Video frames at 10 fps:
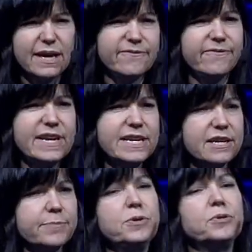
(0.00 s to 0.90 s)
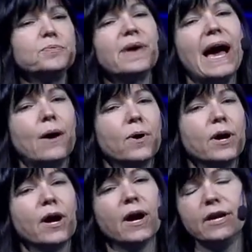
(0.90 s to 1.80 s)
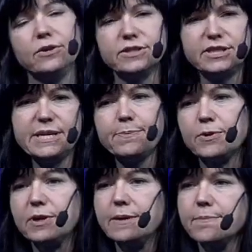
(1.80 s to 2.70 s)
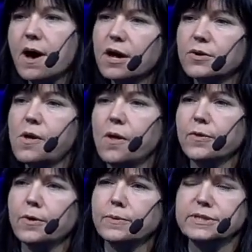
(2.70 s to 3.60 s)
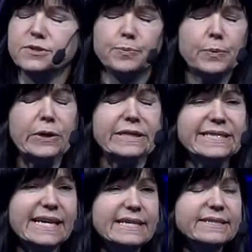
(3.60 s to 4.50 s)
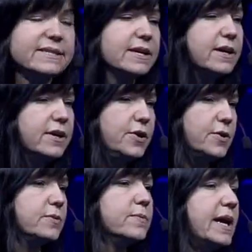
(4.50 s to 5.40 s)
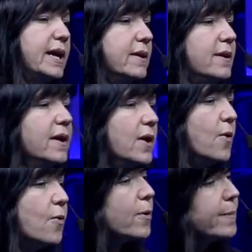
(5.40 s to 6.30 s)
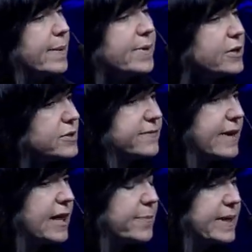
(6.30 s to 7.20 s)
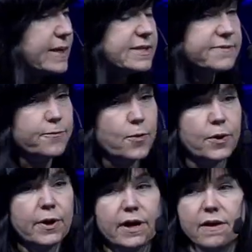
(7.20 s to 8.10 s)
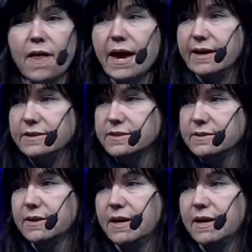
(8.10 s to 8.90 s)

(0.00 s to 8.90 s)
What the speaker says: infinite compute power. Your deep learning model, although it's super intense, you can run it. Or maybe you're developing this for a client,